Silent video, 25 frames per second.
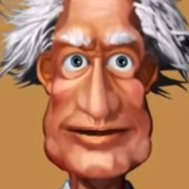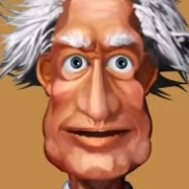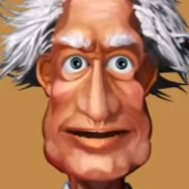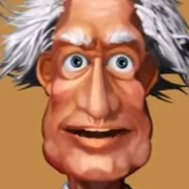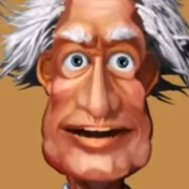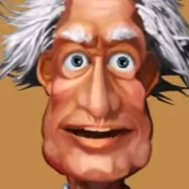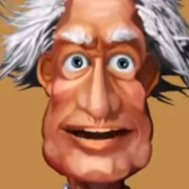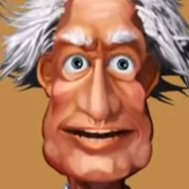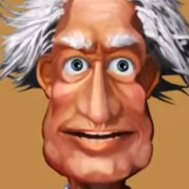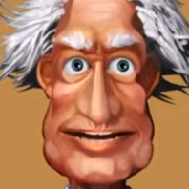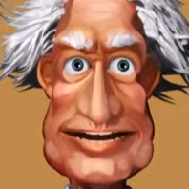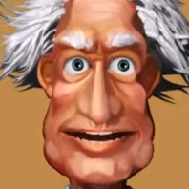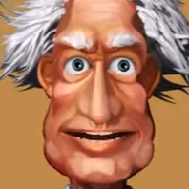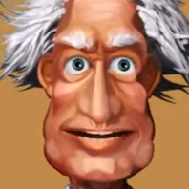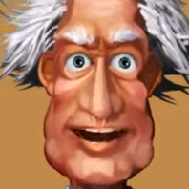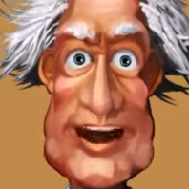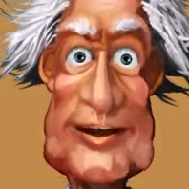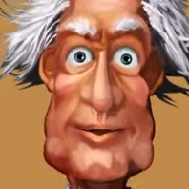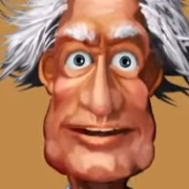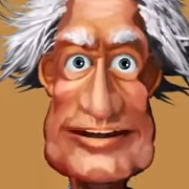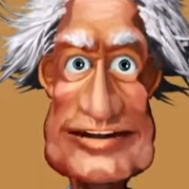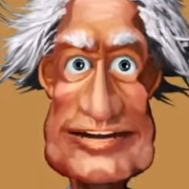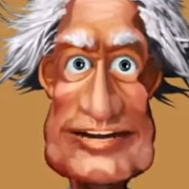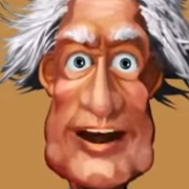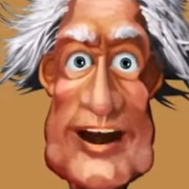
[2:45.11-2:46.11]
This is
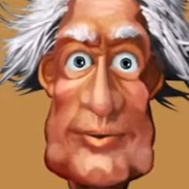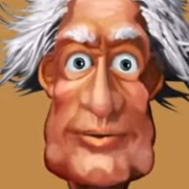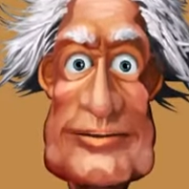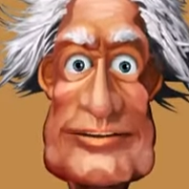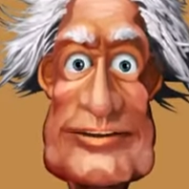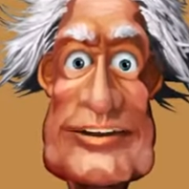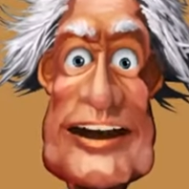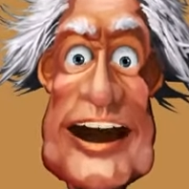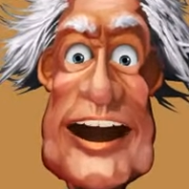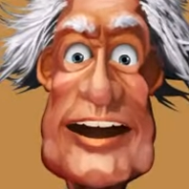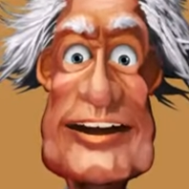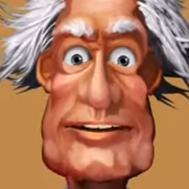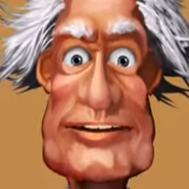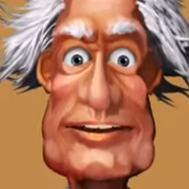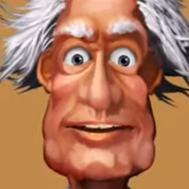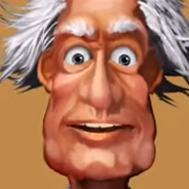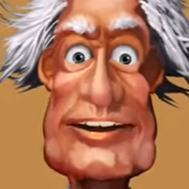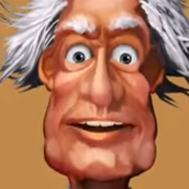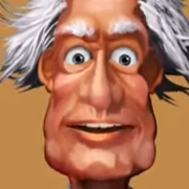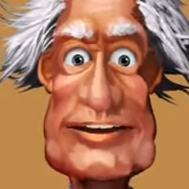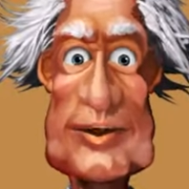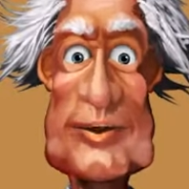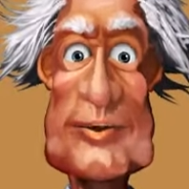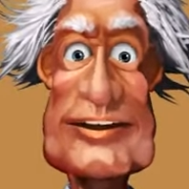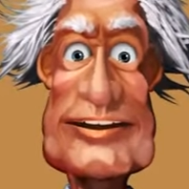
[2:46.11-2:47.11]
also a non
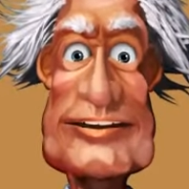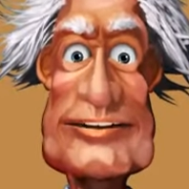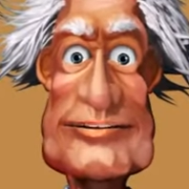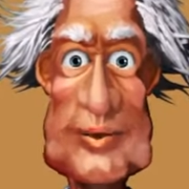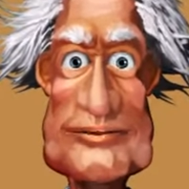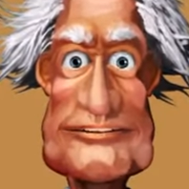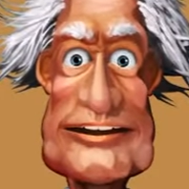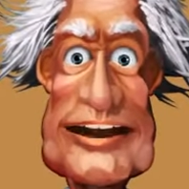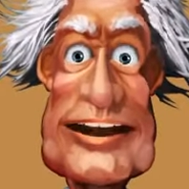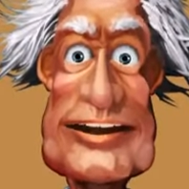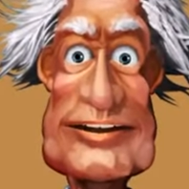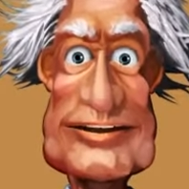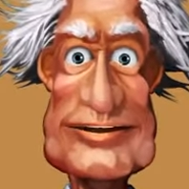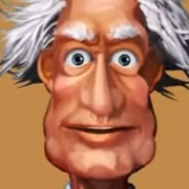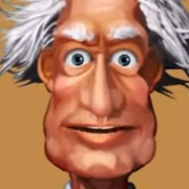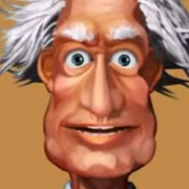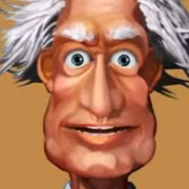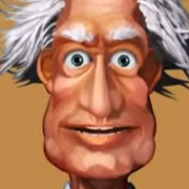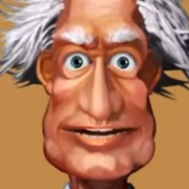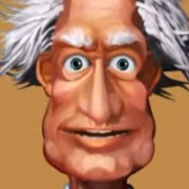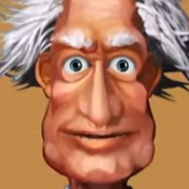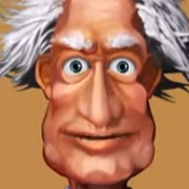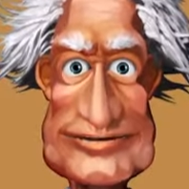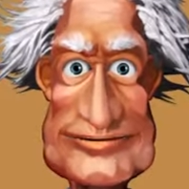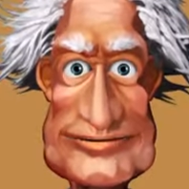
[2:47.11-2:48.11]
sequitur
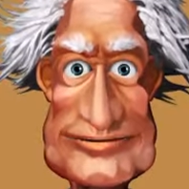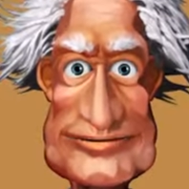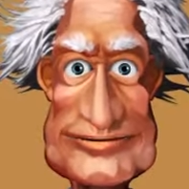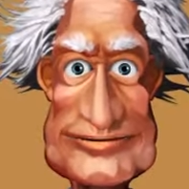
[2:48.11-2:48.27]
fallacy.